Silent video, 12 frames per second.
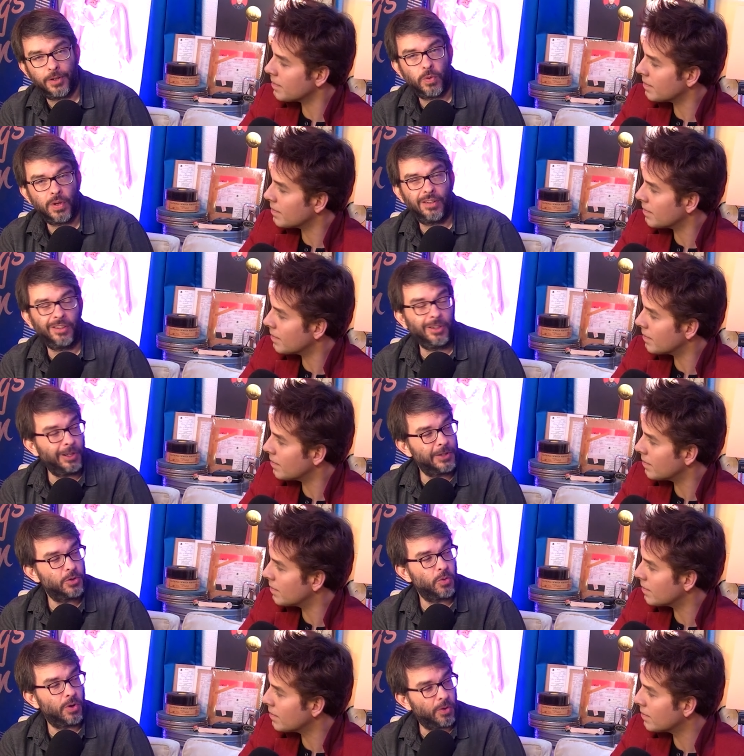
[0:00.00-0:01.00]
Speaker 1: to create a little
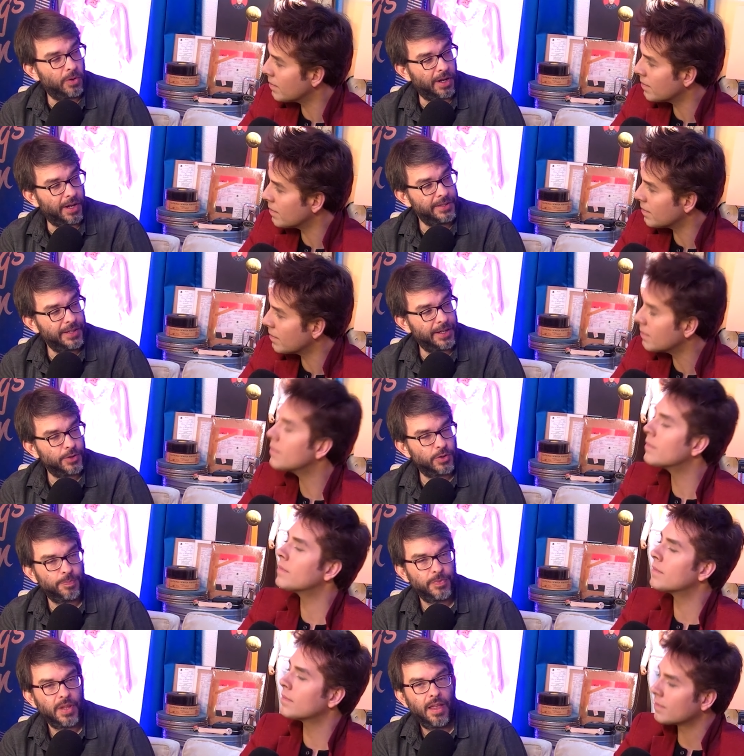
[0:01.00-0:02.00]
historical
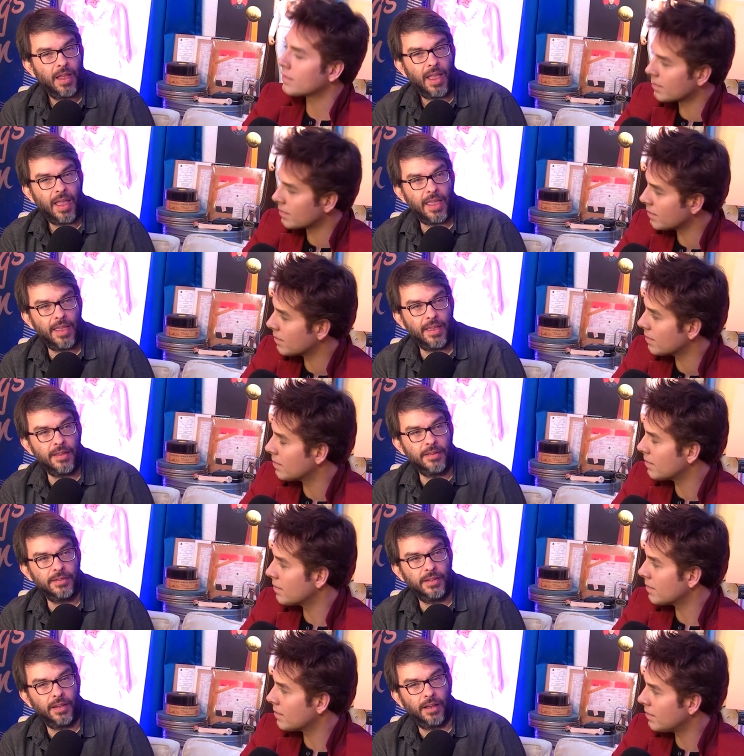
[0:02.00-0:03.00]
context
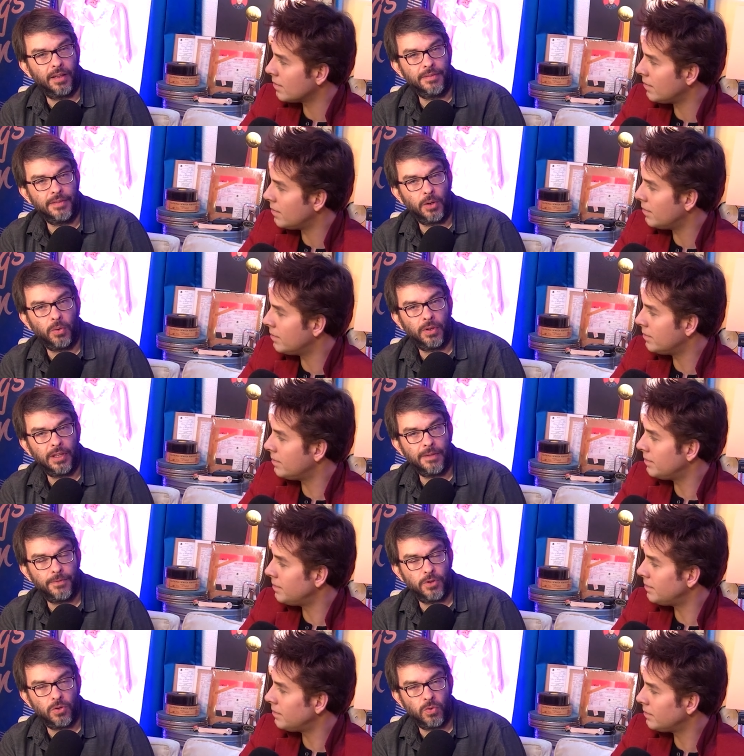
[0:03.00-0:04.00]
and uh, they'll
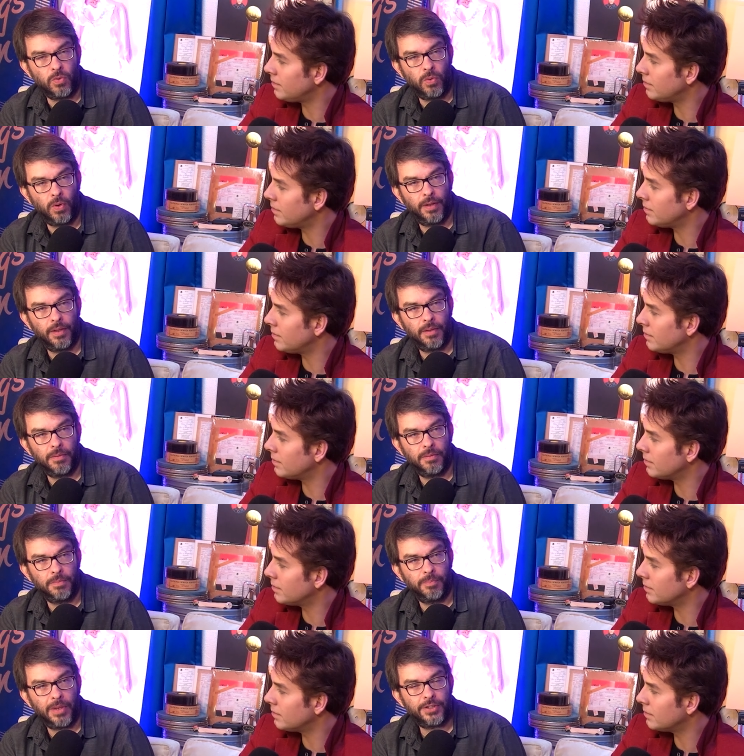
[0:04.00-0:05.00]
give you
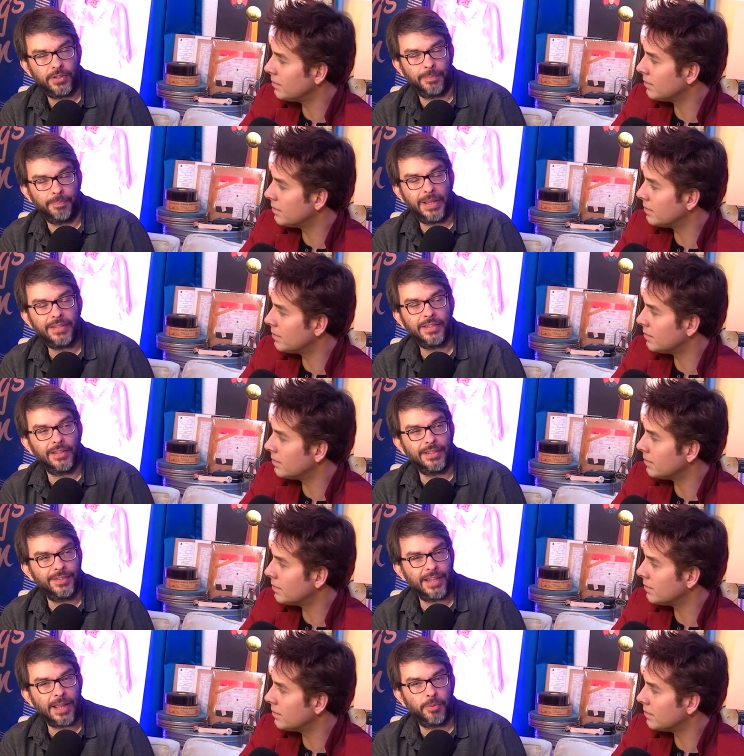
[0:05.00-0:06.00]
basically, basically
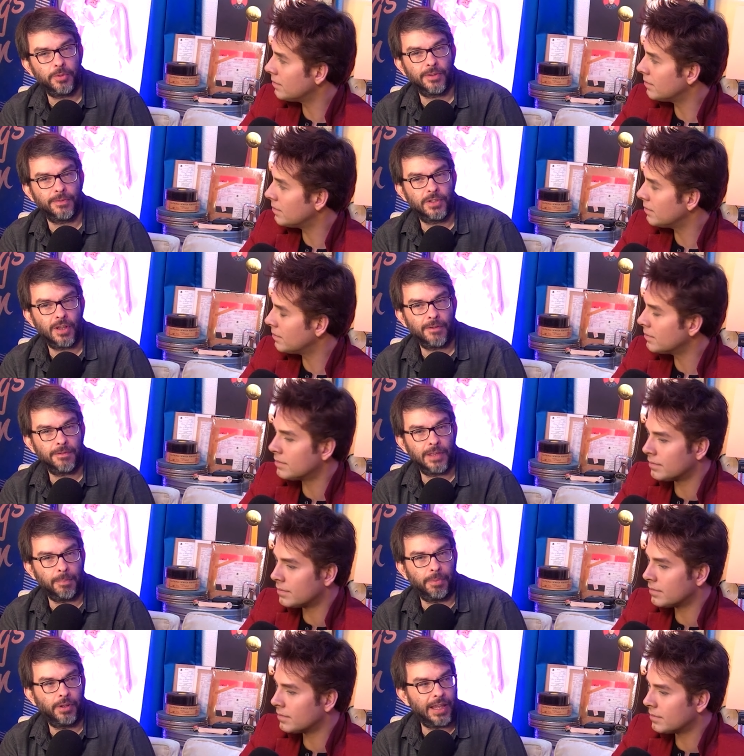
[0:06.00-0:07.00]
samples of stuff
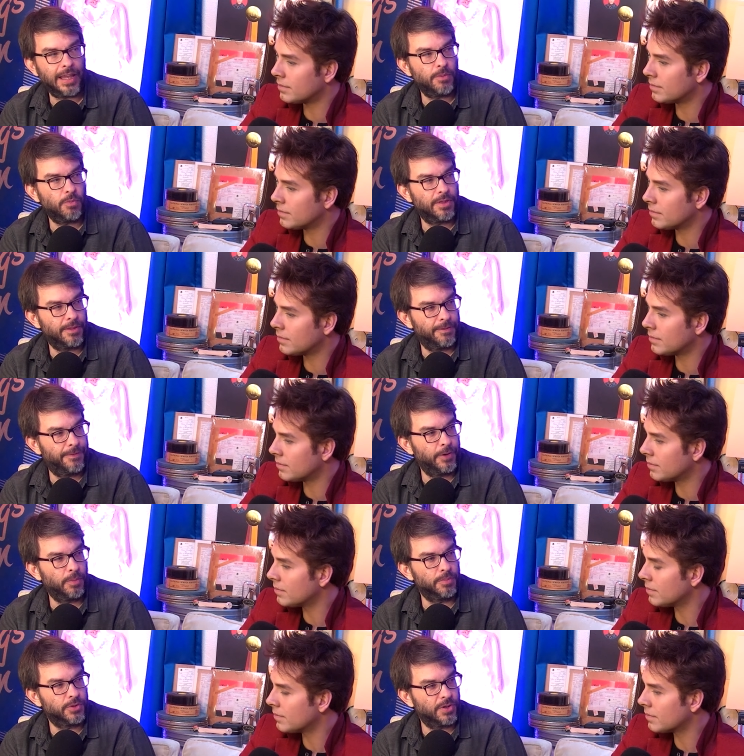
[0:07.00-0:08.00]
that played with the
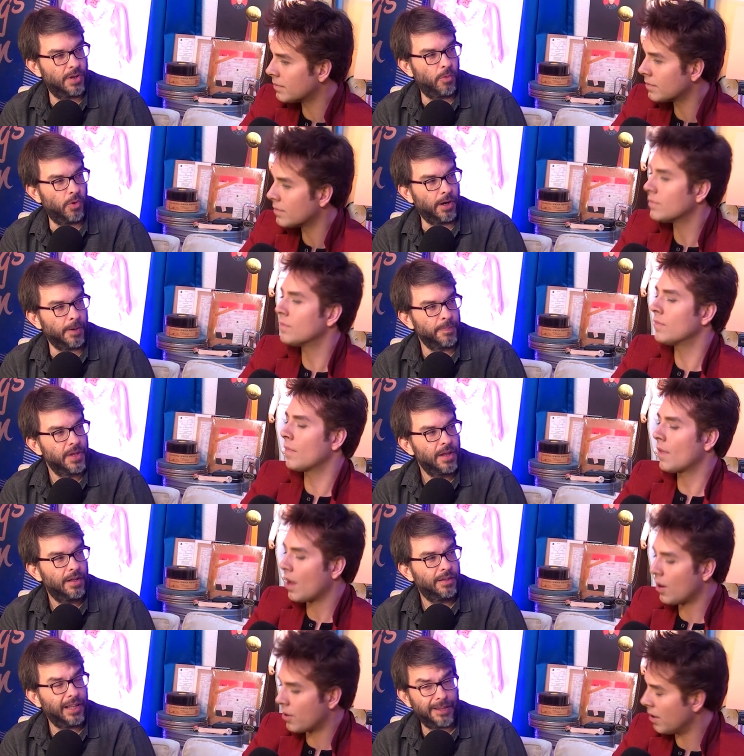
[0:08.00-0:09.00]
film somewhere.
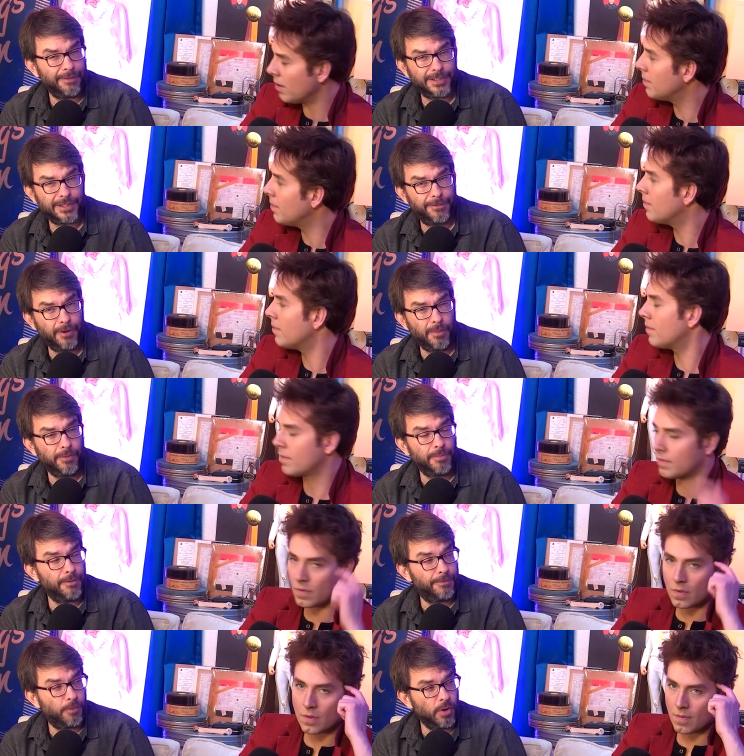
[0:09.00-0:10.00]
Okay. Like if it's a film
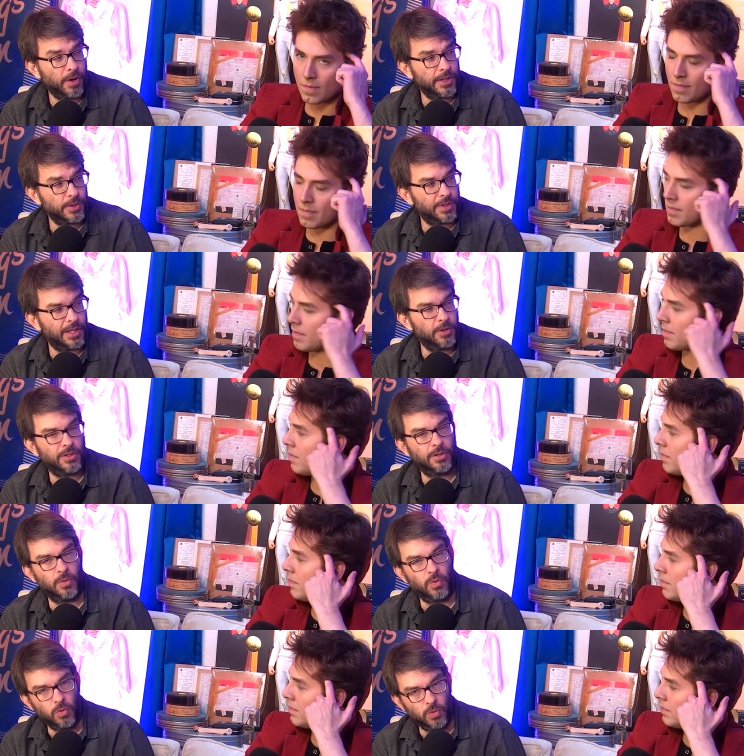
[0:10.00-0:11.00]
from the 40s when they used to
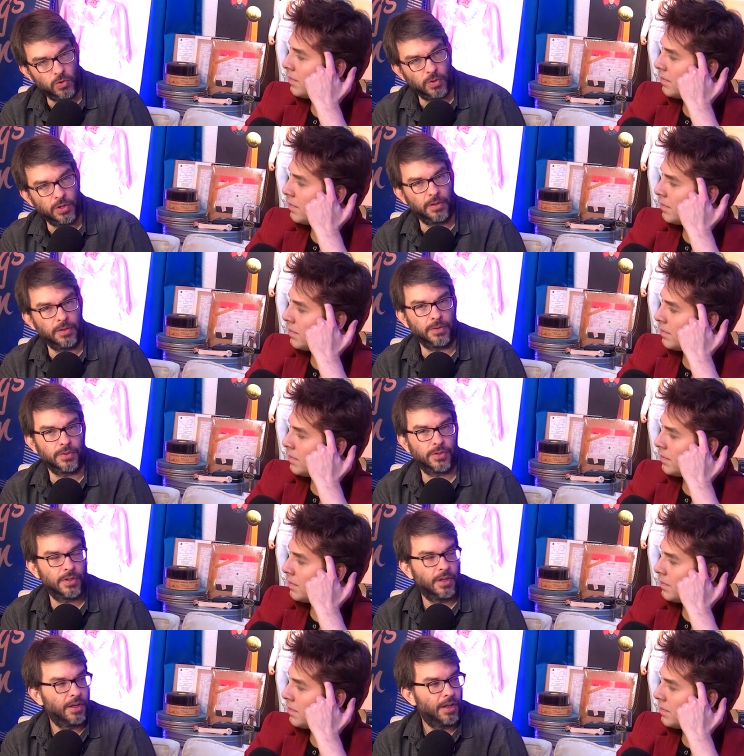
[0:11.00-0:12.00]
do
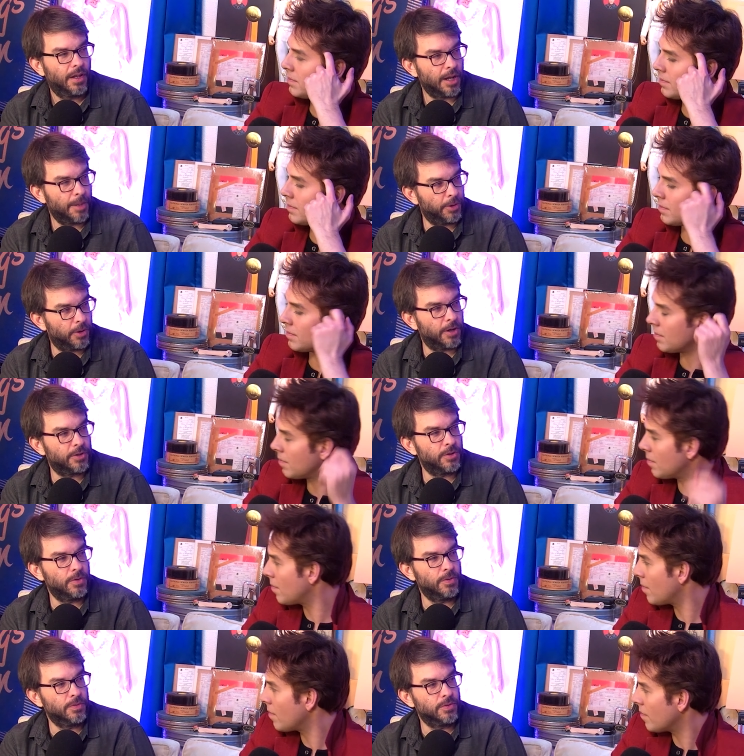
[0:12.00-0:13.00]
newsreels, couple of
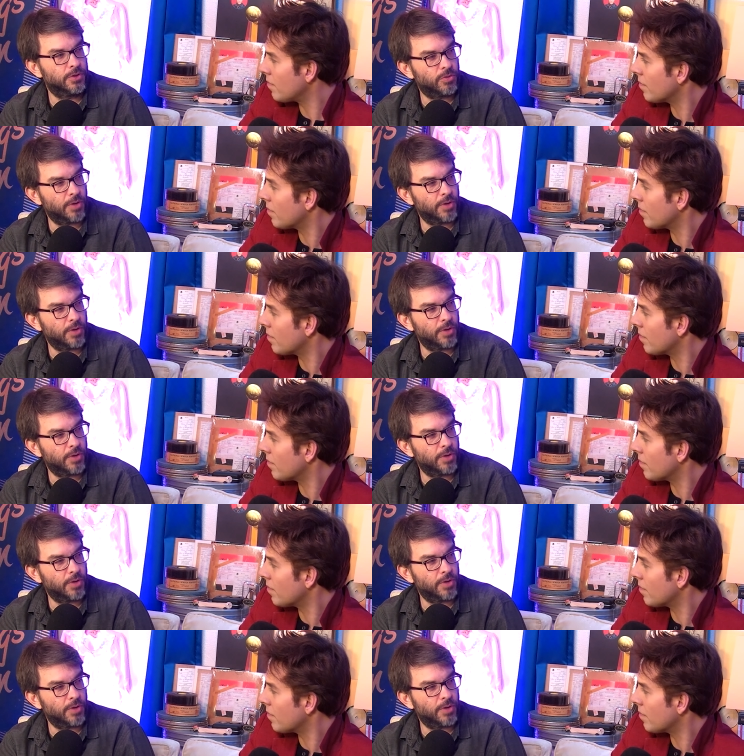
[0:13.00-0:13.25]
cartoons,